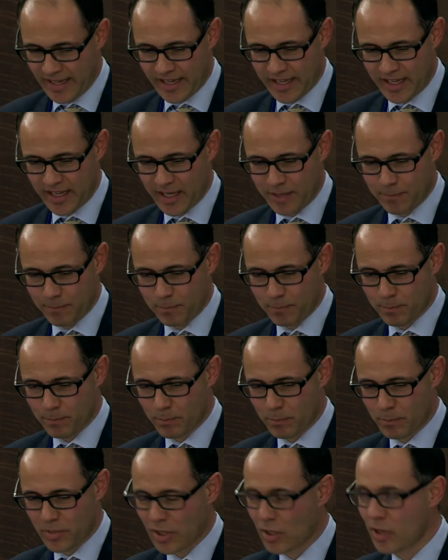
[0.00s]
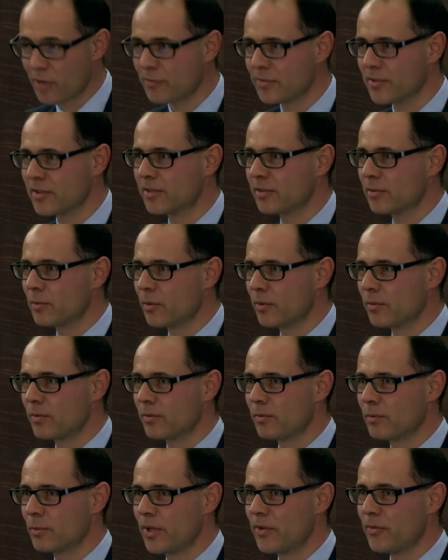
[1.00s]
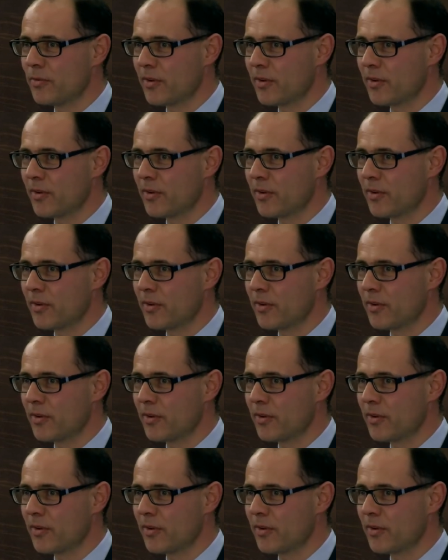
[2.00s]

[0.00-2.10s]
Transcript: But often we